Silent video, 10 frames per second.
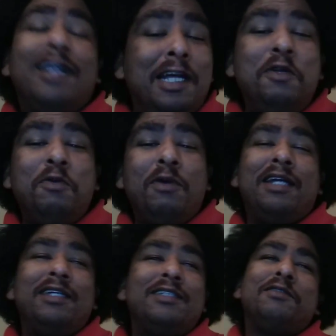
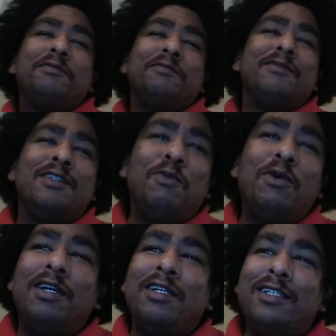Anyways, the
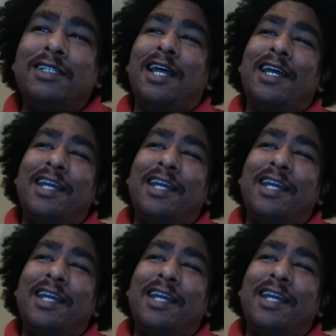word of the day